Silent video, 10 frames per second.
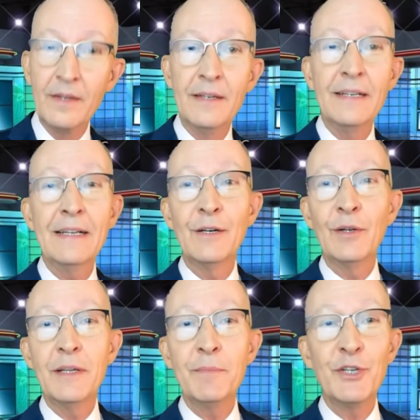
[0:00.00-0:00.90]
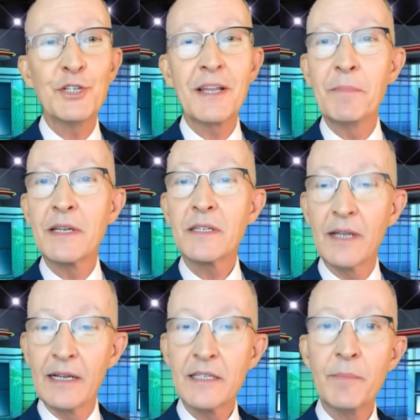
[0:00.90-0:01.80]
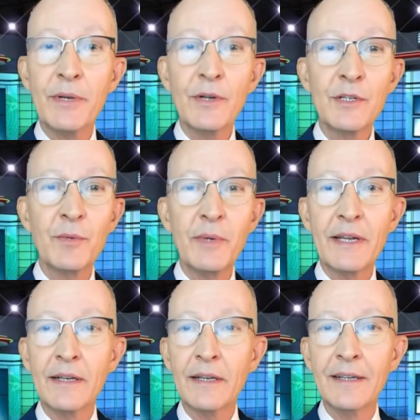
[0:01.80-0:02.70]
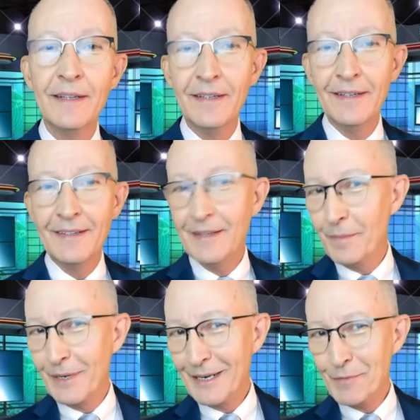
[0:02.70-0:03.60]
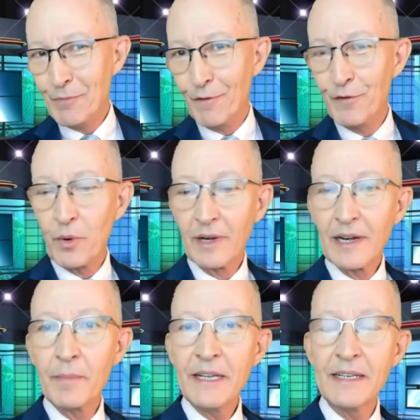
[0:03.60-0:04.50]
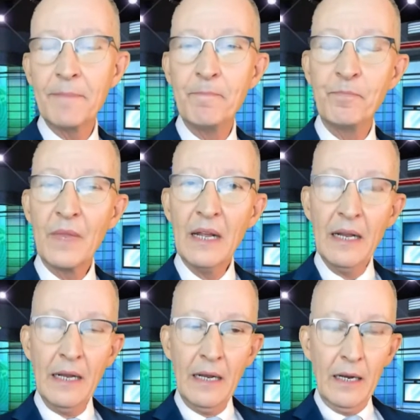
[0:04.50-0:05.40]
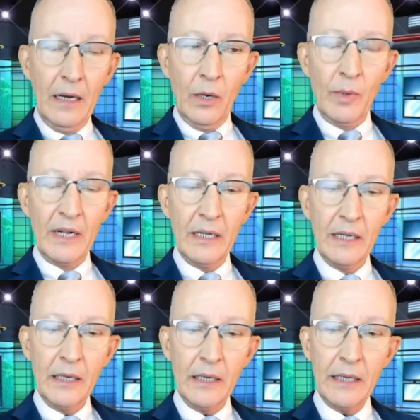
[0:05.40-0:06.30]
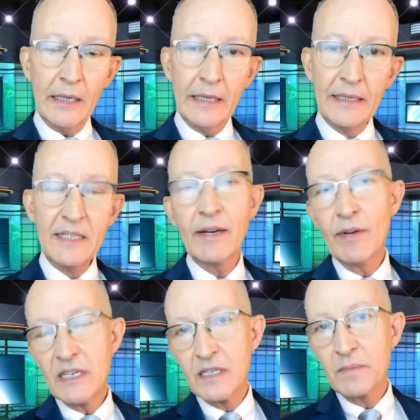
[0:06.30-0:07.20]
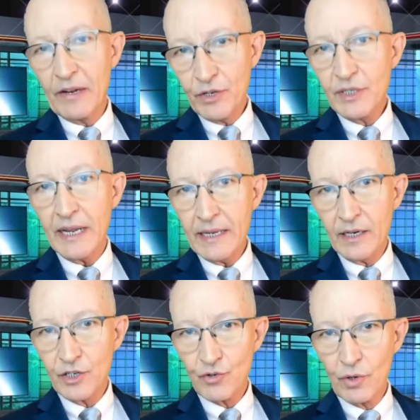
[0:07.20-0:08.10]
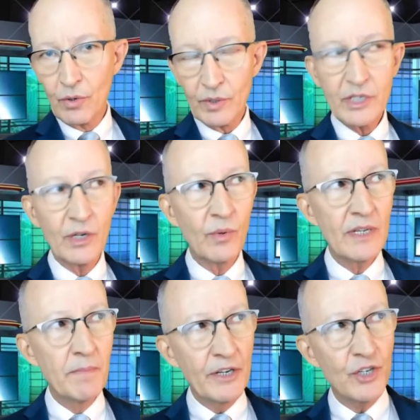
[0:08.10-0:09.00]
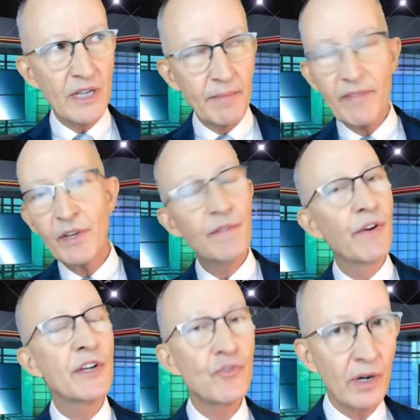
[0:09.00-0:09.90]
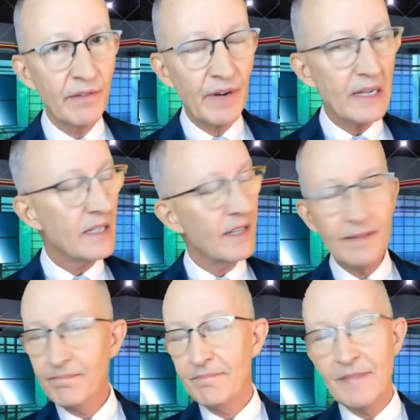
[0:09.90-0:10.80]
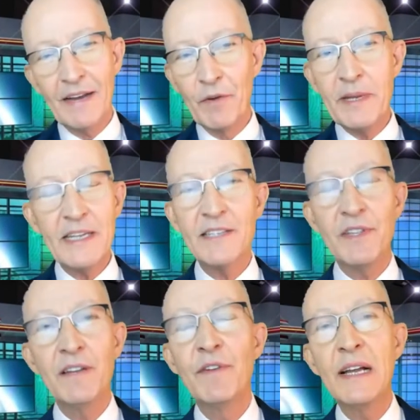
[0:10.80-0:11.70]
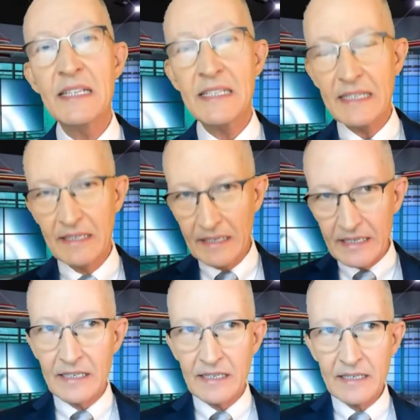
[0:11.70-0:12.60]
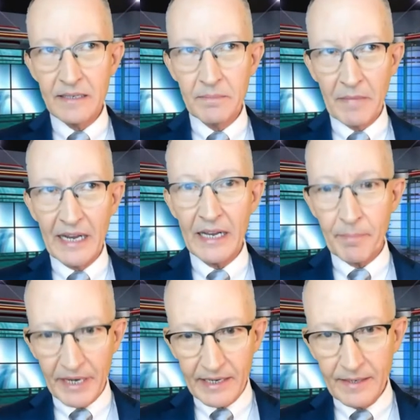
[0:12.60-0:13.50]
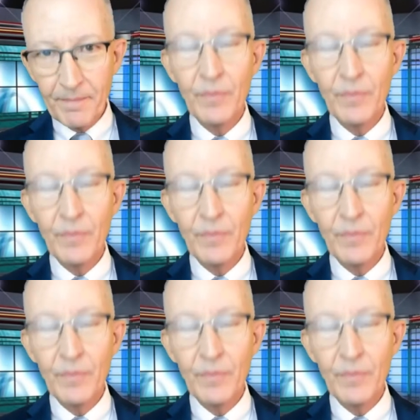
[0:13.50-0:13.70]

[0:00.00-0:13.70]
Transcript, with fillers: Now, let me just get my slides up here so we can begin to move forward a little bit. Well, this series is about you taking control. So, as much as I'm giving you very strong advice, and every piece of the advice is my opinion,